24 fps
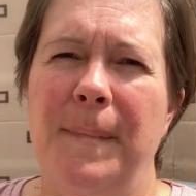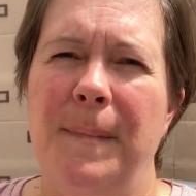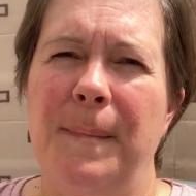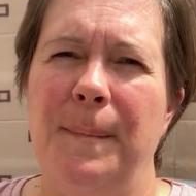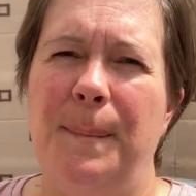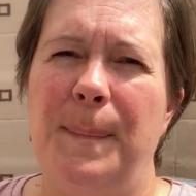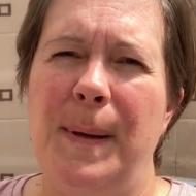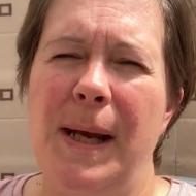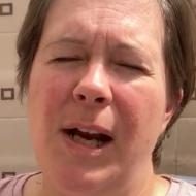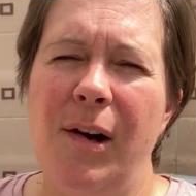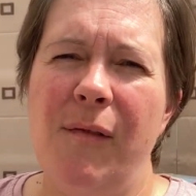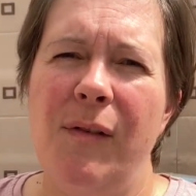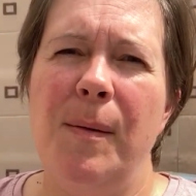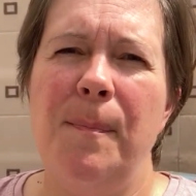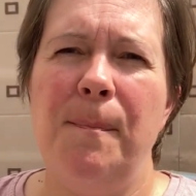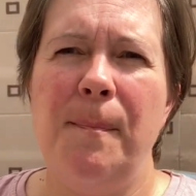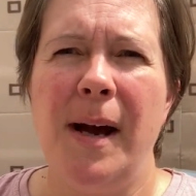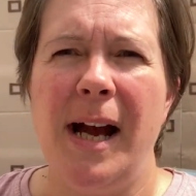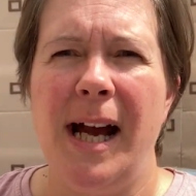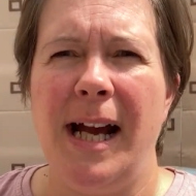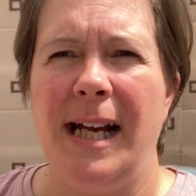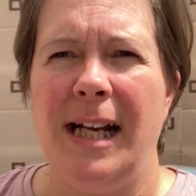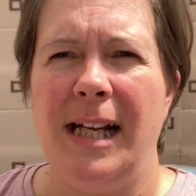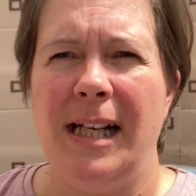bear in
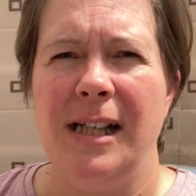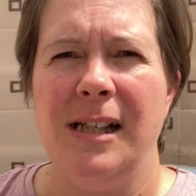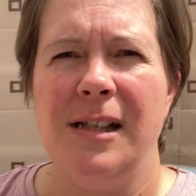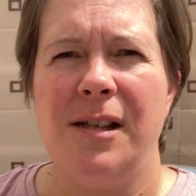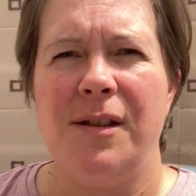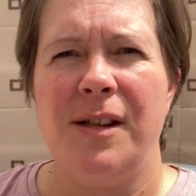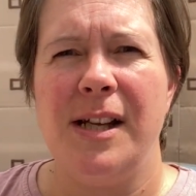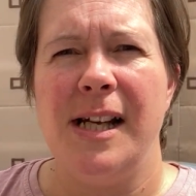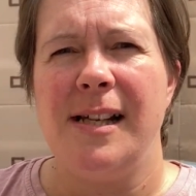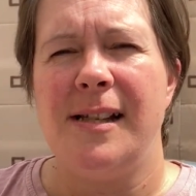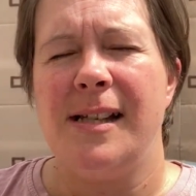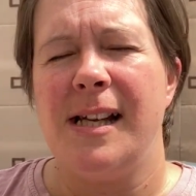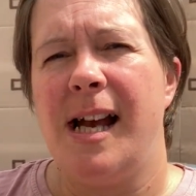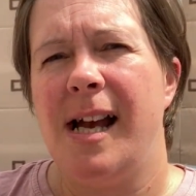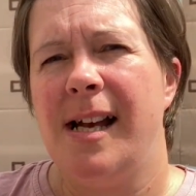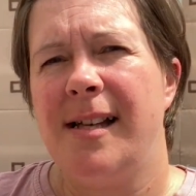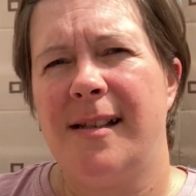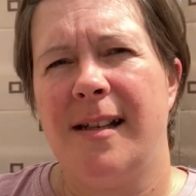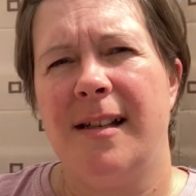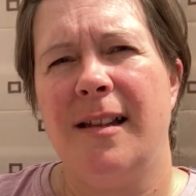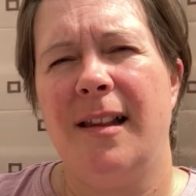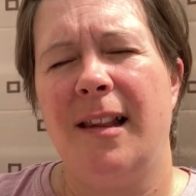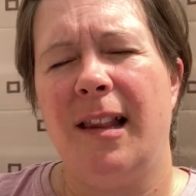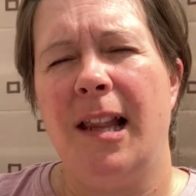mind, this
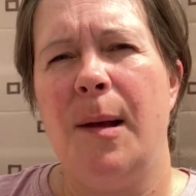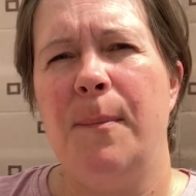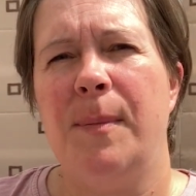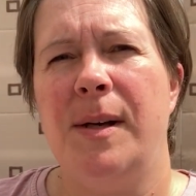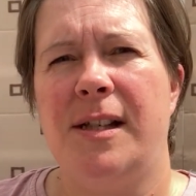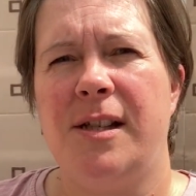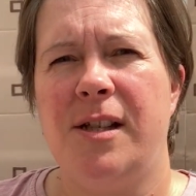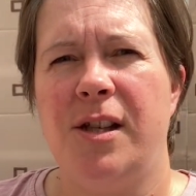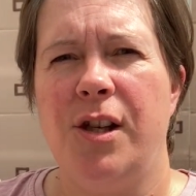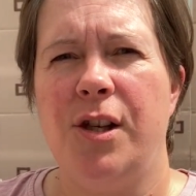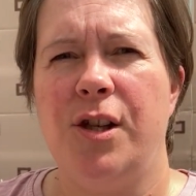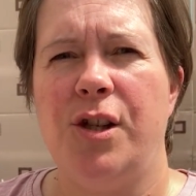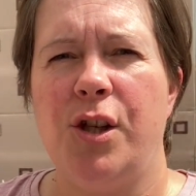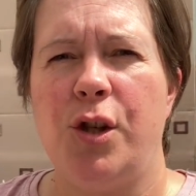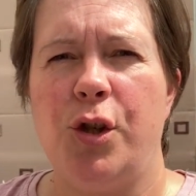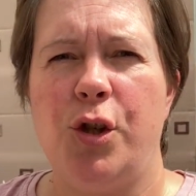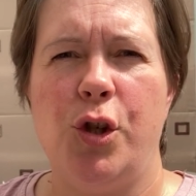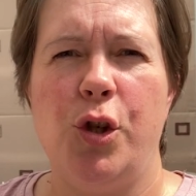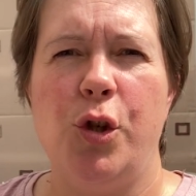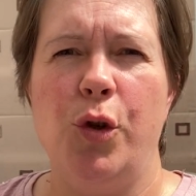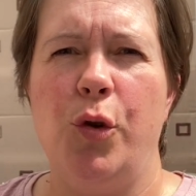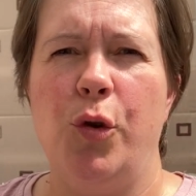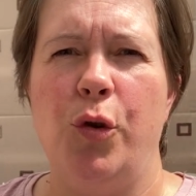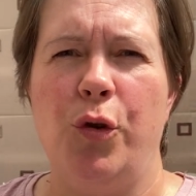isn't limited
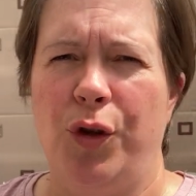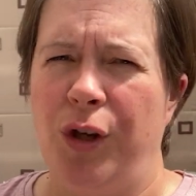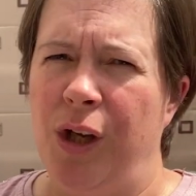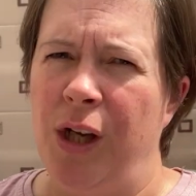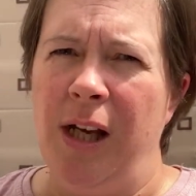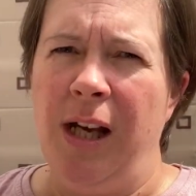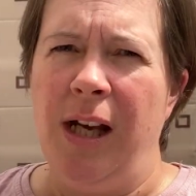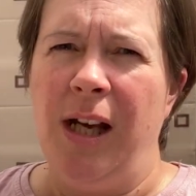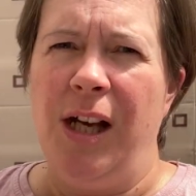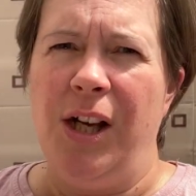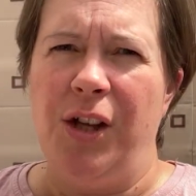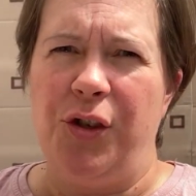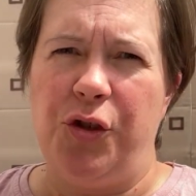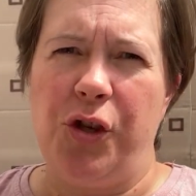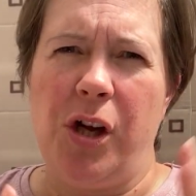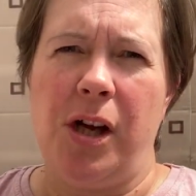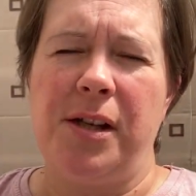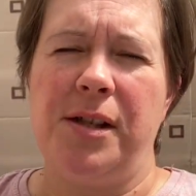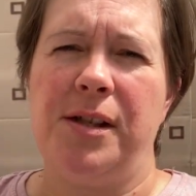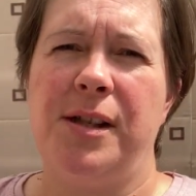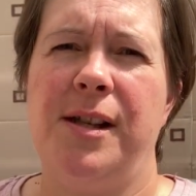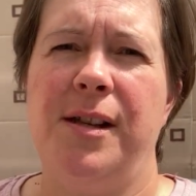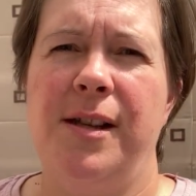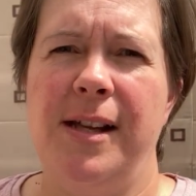to
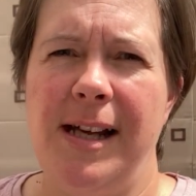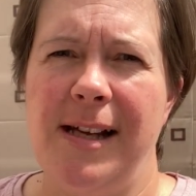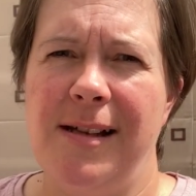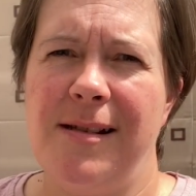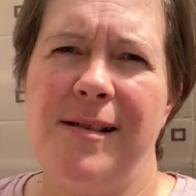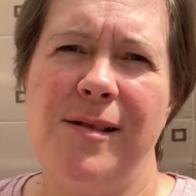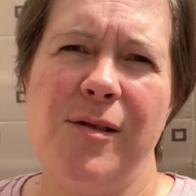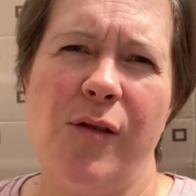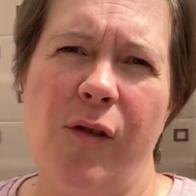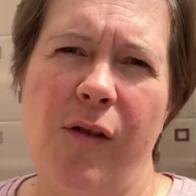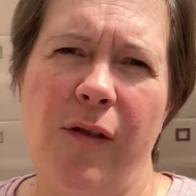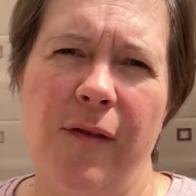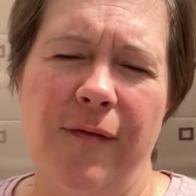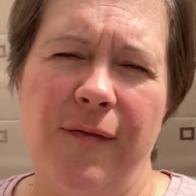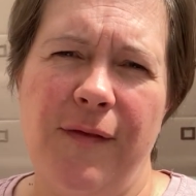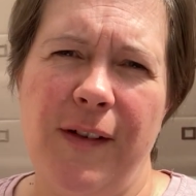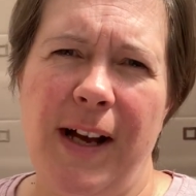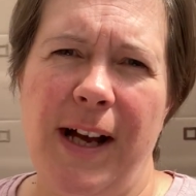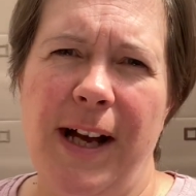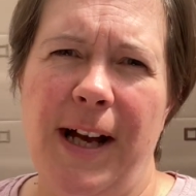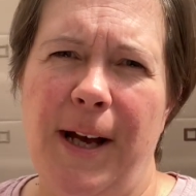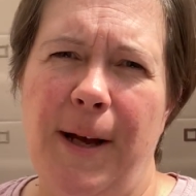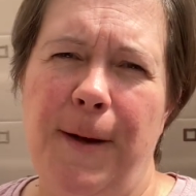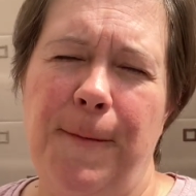just this sort of
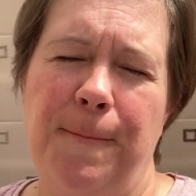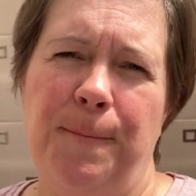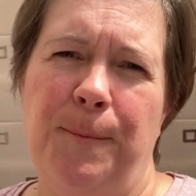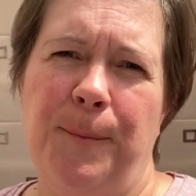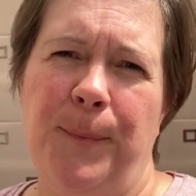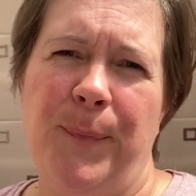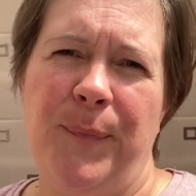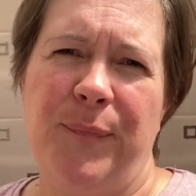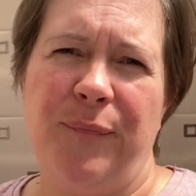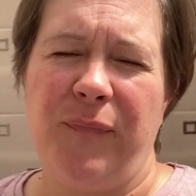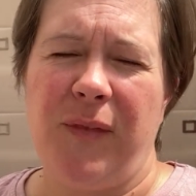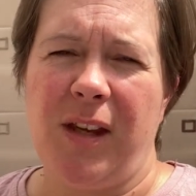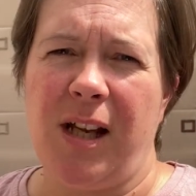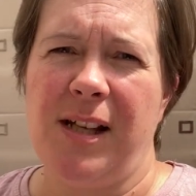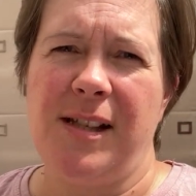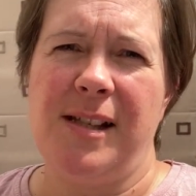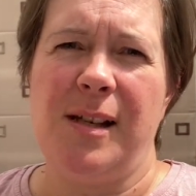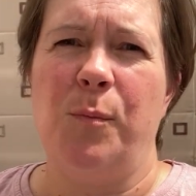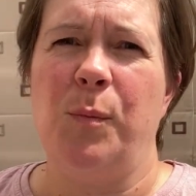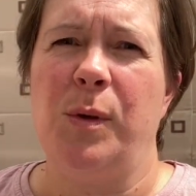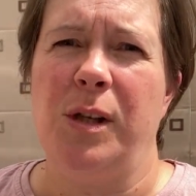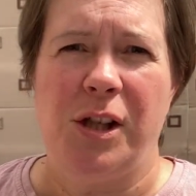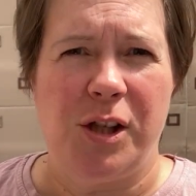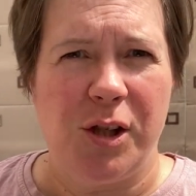
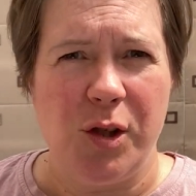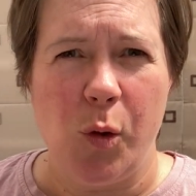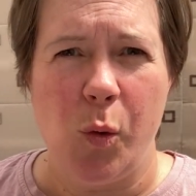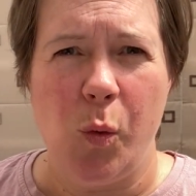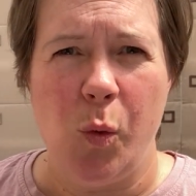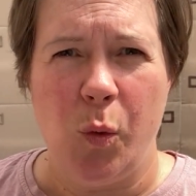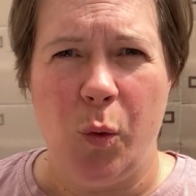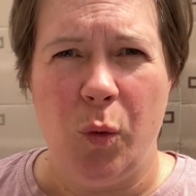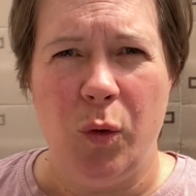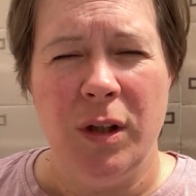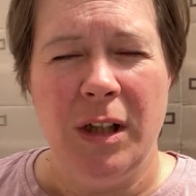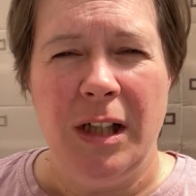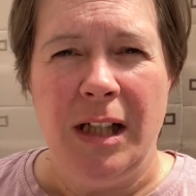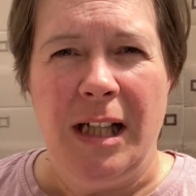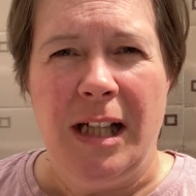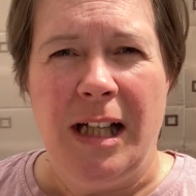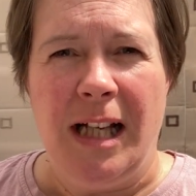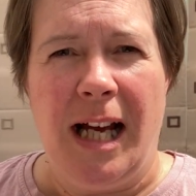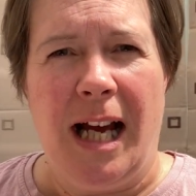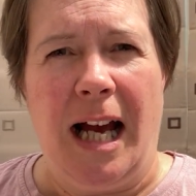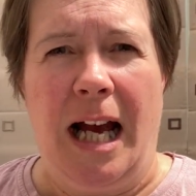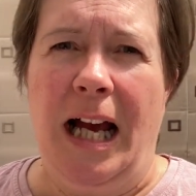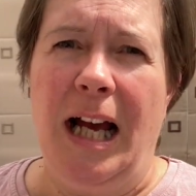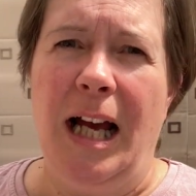someone stole
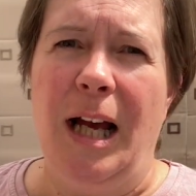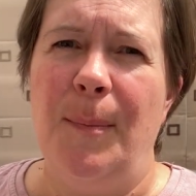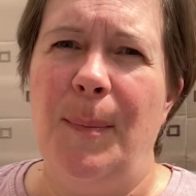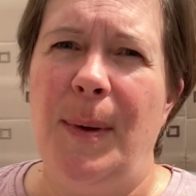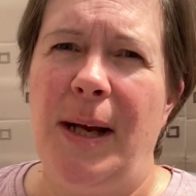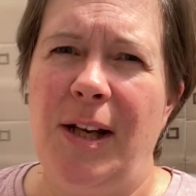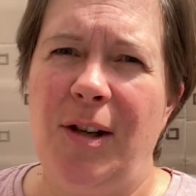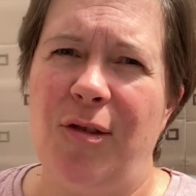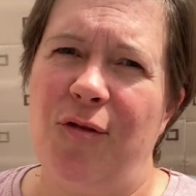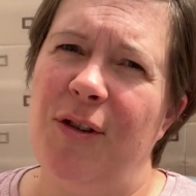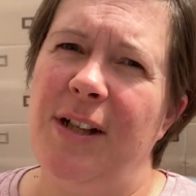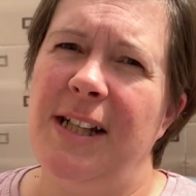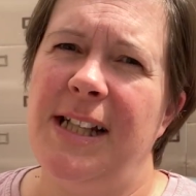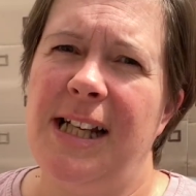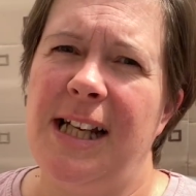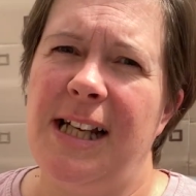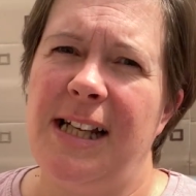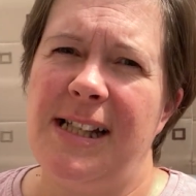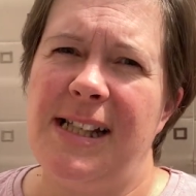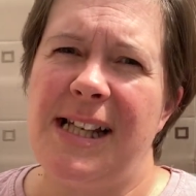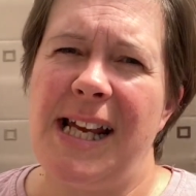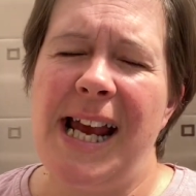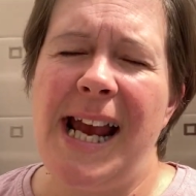ingredients.